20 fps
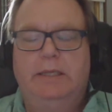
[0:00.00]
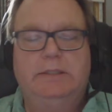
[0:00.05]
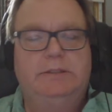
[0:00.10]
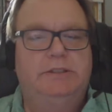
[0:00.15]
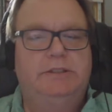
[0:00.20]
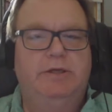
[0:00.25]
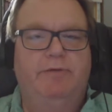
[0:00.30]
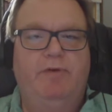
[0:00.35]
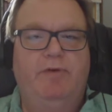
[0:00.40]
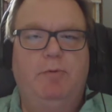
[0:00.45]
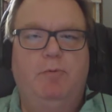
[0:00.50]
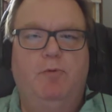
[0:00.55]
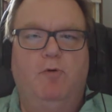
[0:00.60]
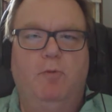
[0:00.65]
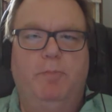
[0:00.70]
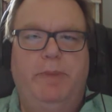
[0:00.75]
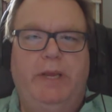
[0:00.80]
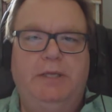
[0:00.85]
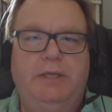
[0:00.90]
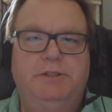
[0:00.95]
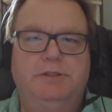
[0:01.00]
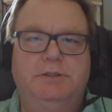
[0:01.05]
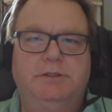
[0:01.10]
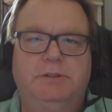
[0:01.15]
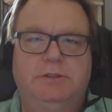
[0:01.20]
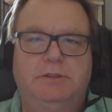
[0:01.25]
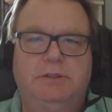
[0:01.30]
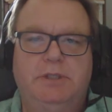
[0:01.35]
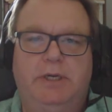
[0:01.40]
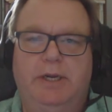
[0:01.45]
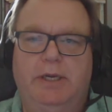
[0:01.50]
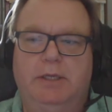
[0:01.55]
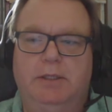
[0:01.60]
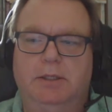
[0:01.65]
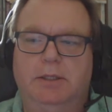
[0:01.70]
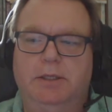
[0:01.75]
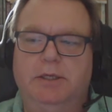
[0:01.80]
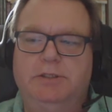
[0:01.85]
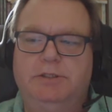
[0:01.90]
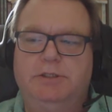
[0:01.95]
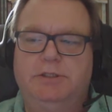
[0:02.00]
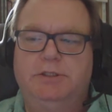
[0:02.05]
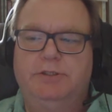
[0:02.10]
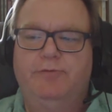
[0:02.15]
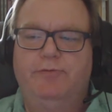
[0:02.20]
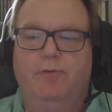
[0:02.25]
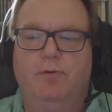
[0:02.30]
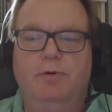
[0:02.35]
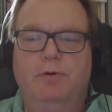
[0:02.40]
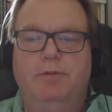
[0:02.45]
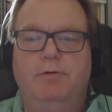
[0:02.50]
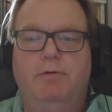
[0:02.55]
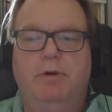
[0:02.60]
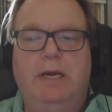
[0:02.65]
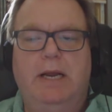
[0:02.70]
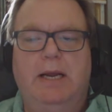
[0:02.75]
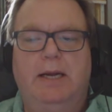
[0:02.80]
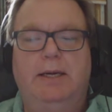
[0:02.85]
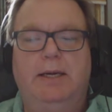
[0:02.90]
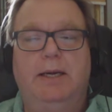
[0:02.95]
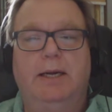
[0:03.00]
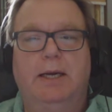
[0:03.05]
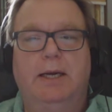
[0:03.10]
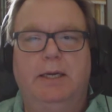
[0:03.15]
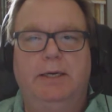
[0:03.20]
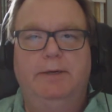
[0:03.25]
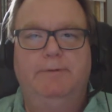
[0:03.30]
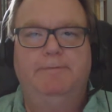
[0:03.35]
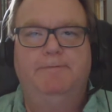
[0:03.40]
It's 74 pages and lists for $3.99.